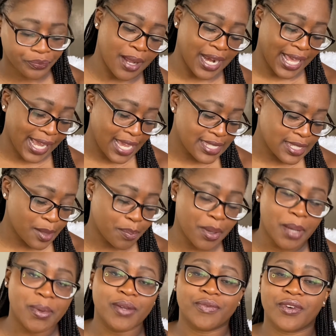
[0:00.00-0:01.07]
Like I said,
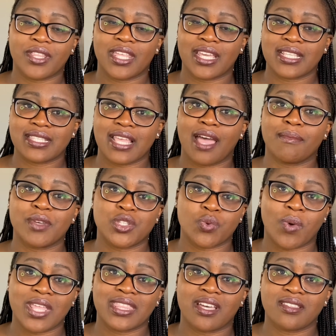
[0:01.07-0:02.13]
payment for the exam is
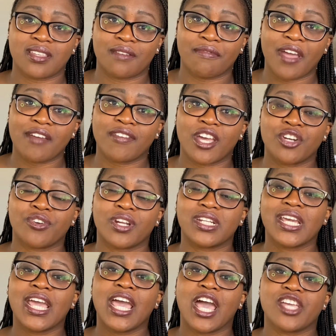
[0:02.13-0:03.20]
1,500,
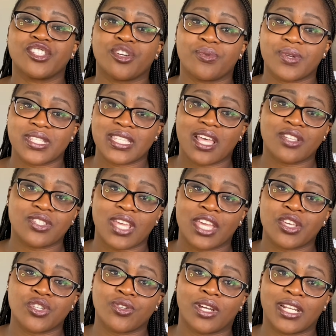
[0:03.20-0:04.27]
and your results are
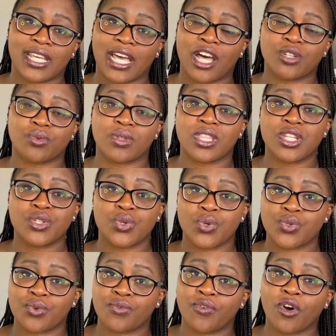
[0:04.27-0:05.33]
usually out within 2
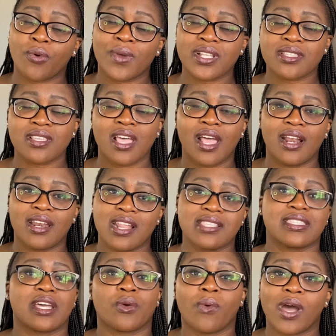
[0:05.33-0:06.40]
to 4 weeks. Less
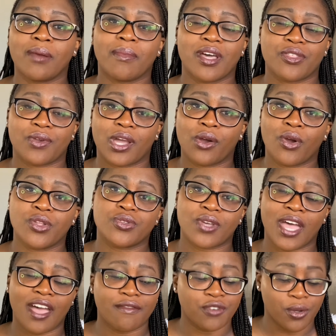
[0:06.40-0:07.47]
than 1 month, you are going to
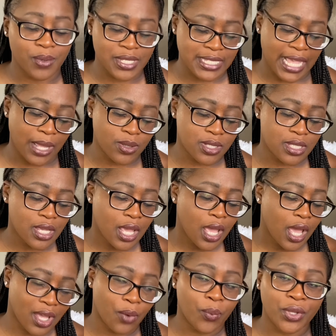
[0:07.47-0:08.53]
have your results.
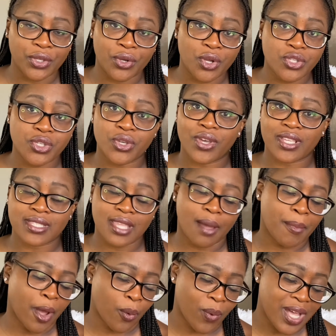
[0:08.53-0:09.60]
When you go to your
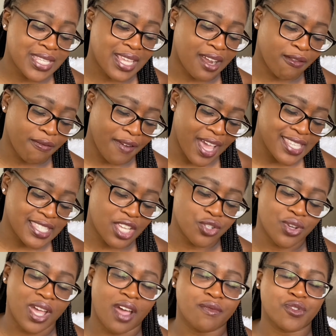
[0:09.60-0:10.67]
exam, I was advised that
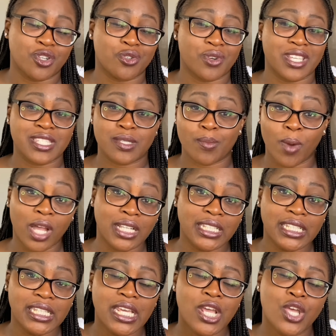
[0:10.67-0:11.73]
you have to dress
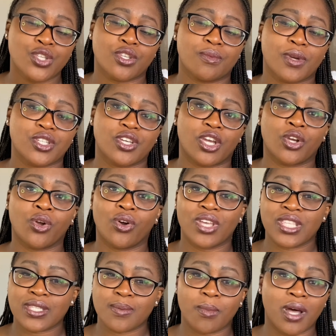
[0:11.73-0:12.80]
smartly, so make sure you go
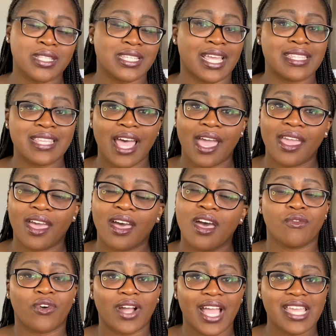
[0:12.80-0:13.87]
in smart attire.
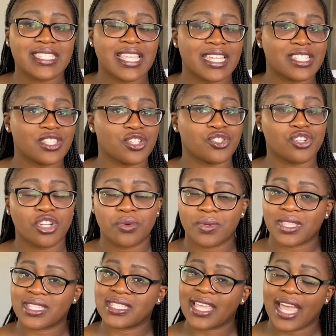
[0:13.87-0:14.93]
For guys, that is a shirt
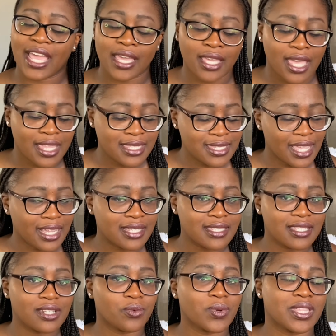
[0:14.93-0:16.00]
with a tie,
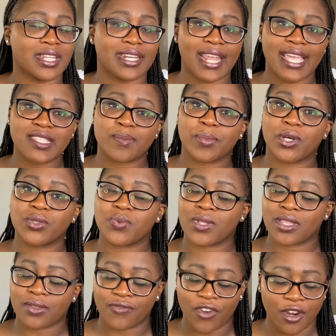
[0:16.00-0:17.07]
tucked in with a nice belt,
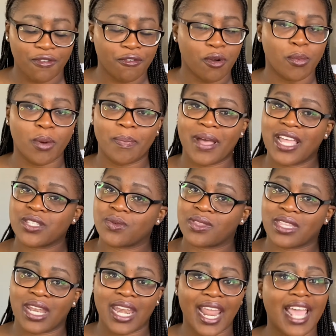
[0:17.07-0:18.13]
with very formal pants, with
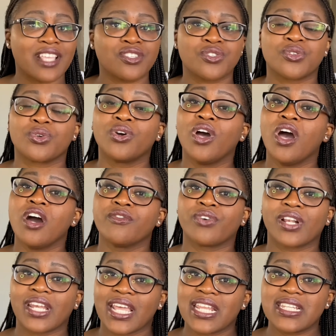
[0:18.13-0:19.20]
a nice shoe.
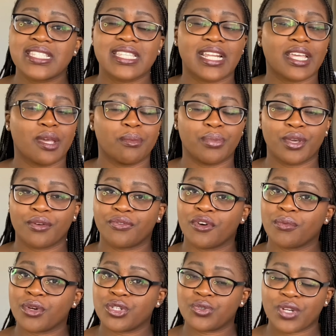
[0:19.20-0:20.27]
For ladies, that can be a
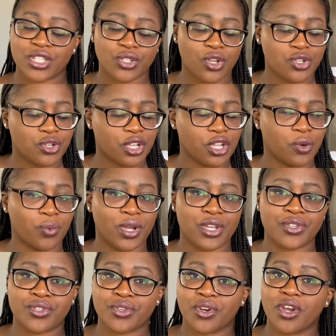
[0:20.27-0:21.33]
formal dress code. You can wear a
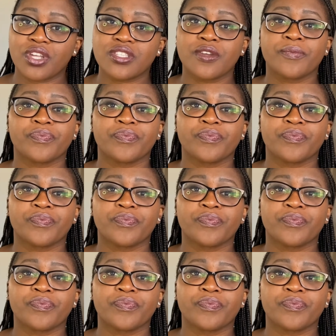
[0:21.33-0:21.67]
skirt.